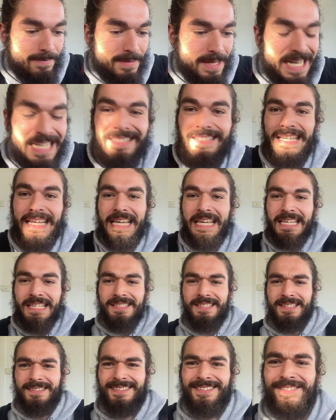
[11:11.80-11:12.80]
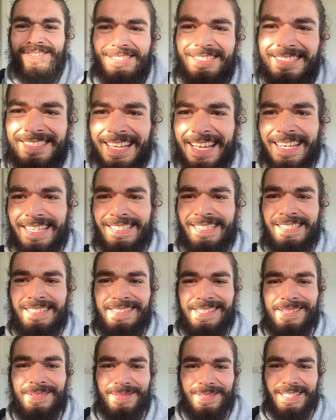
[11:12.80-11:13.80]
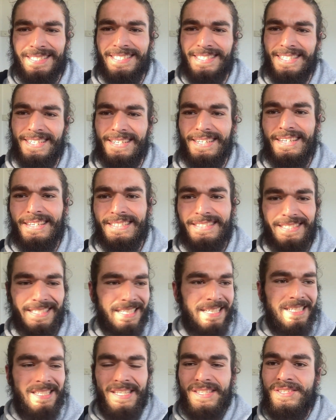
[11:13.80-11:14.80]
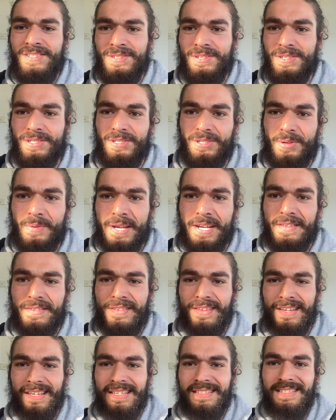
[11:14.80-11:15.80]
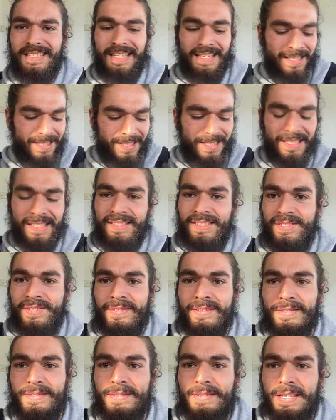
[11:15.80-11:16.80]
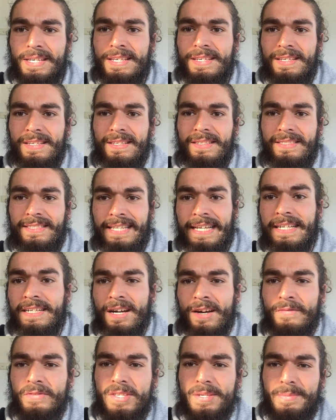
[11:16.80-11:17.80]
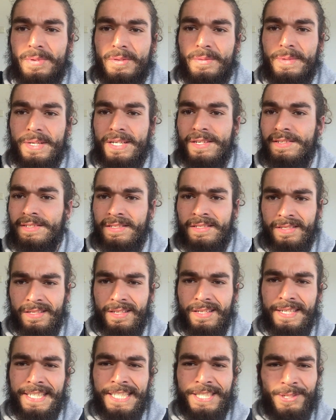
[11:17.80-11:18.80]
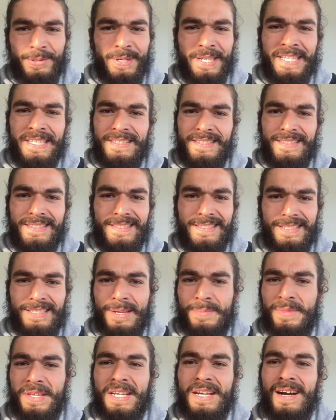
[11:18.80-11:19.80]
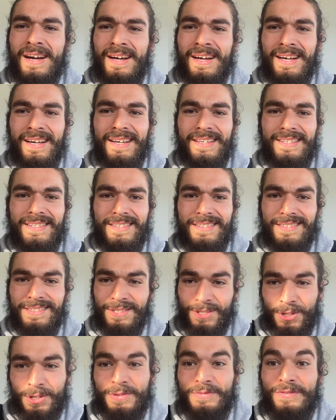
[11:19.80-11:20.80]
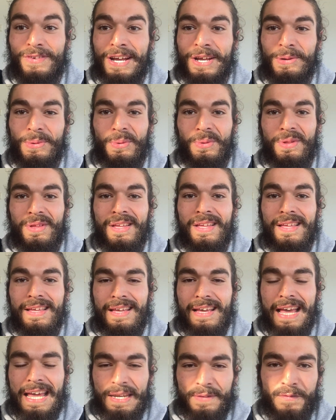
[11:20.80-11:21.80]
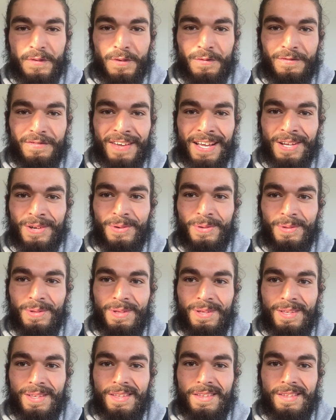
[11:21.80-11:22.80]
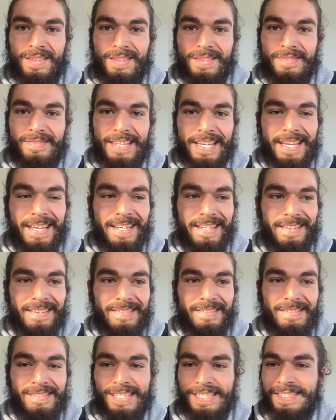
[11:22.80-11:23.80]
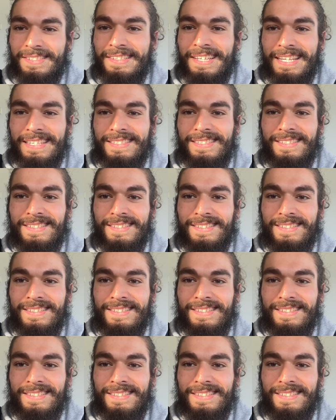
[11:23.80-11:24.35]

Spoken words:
it's easy to just stay still, isn't it? It's easy to not do anything. It's easy to stay comfortable, because doing something hard, you could fail. And if you fail, then doesn't that